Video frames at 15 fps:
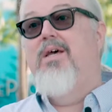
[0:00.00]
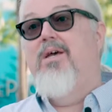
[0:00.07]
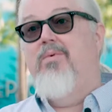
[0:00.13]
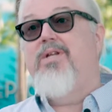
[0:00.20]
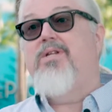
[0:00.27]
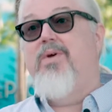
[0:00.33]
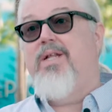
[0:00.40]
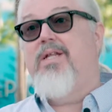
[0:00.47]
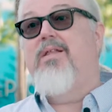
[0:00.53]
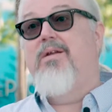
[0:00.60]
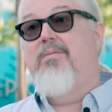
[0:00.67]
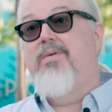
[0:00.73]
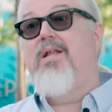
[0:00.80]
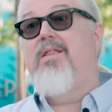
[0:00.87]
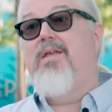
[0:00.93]
We tweaked a little
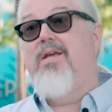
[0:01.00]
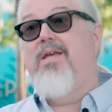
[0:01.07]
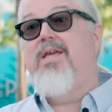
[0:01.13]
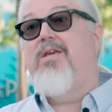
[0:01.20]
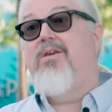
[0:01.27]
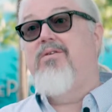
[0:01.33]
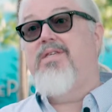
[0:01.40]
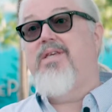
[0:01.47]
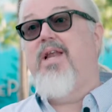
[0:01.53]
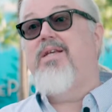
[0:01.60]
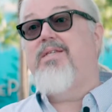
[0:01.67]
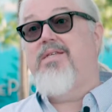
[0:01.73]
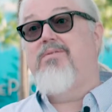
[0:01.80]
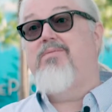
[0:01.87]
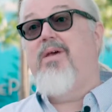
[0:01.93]
bit of the EQ settings
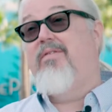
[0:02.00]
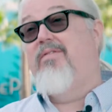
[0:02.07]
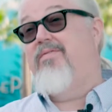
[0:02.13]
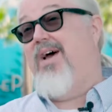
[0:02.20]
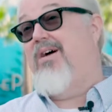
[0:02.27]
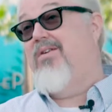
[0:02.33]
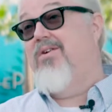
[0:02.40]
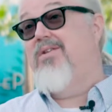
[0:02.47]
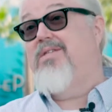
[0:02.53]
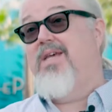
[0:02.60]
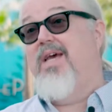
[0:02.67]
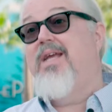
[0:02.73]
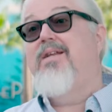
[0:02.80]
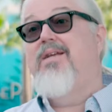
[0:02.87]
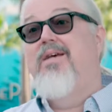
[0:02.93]
because we have a fountain on
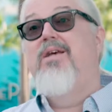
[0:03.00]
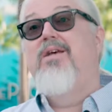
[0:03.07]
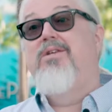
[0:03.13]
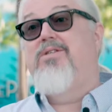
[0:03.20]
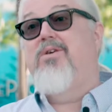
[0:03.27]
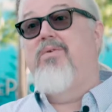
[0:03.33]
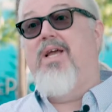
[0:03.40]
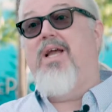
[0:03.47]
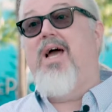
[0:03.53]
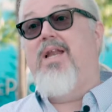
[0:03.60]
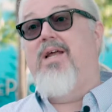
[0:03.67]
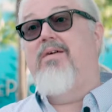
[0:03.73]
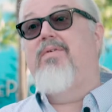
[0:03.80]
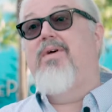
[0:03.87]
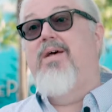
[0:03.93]
site, so it kind
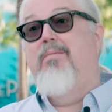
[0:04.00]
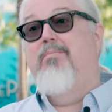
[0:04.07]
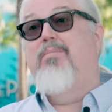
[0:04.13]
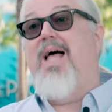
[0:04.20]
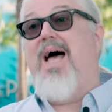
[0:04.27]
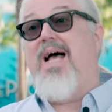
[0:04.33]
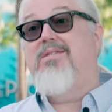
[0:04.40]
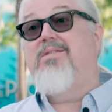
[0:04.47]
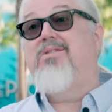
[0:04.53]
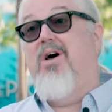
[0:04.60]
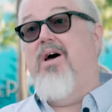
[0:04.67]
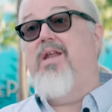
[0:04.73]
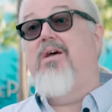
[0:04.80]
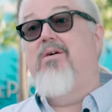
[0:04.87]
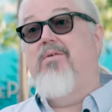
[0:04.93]
of blasts
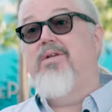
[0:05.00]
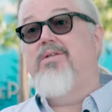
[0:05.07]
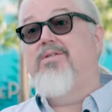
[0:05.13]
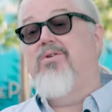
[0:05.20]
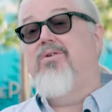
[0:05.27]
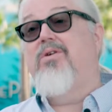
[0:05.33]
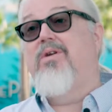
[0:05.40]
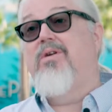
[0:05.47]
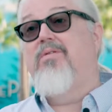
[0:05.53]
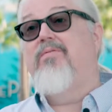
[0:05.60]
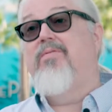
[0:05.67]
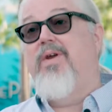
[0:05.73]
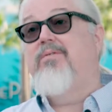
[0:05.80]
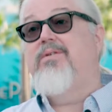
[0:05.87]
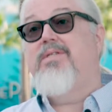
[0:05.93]
audio at a certain
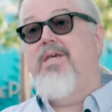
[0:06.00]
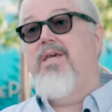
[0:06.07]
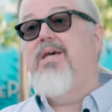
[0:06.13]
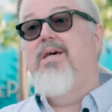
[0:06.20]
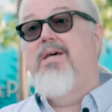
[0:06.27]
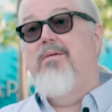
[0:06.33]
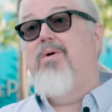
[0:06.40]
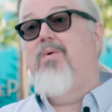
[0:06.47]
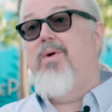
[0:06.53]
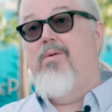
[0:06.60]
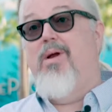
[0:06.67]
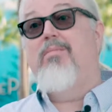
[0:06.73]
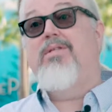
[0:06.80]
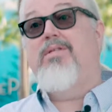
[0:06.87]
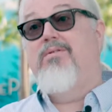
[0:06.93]
frequency, but we were
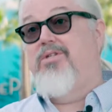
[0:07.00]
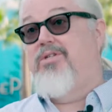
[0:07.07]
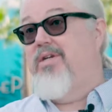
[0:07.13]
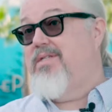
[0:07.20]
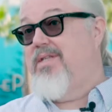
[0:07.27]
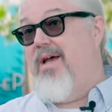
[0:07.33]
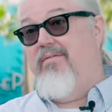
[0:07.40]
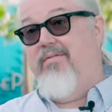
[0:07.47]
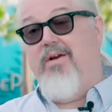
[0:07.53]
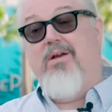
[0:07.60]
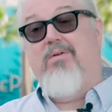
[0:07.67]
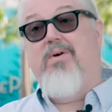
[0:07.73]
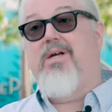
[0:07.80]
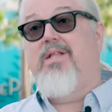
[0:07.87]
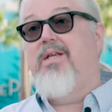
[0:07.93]
able to adjust that very
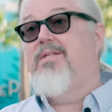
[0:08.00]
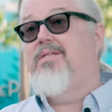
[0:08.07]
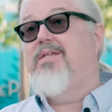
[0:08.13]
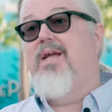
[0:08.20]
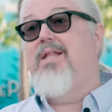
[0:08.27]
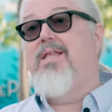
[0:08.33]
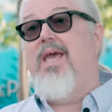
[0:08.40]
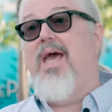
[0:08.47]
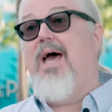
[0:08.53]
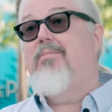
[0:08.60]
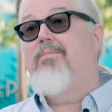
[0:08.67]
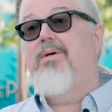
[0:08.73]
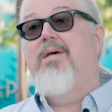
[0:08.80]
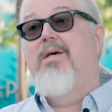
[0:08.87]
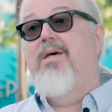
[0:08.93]
quickly inside the app
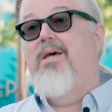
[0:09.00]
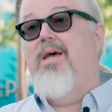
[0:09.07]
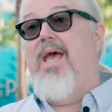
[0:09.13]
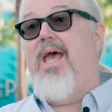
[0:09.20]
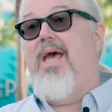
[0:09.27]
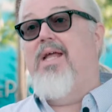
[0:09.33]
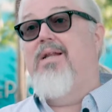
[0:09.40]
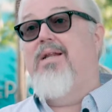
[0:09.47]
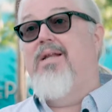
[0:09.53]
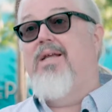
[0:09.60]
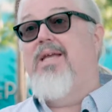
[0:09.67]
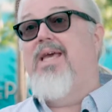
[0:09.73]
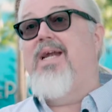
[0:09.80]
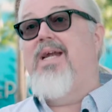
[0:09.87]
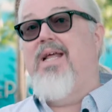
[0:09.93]
and
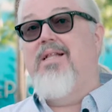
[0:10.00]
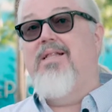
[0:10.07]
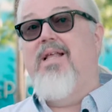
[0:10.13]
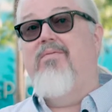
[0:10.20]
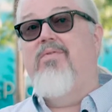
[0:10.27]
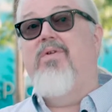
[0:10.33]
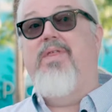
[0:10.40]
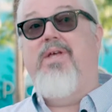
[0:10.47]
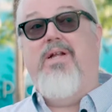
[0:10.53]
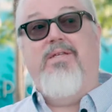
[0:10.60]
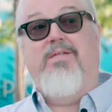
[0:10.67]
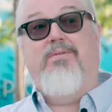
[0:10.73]
get it at a level that is